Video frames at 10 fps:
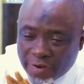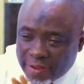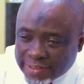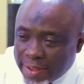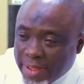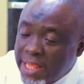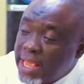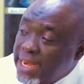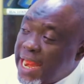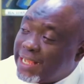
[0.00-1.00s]
of assignment,
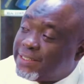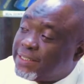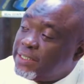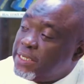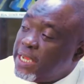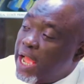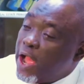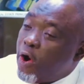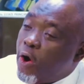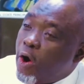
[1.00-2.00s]
that
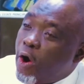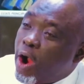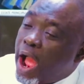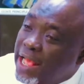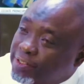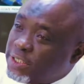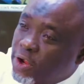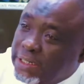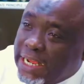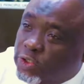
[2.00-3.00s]
has the
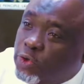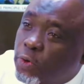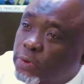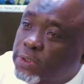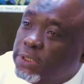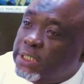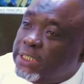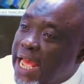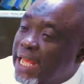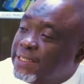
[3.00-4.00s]
undertone
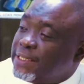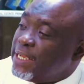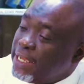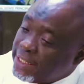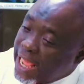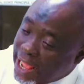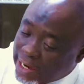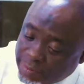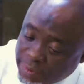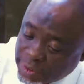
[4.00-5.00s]
that
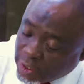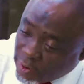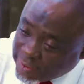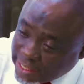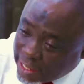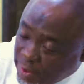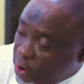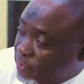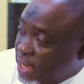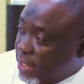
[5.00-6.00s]
the consent has been
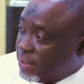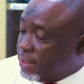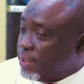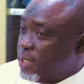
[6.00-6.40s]
obtained.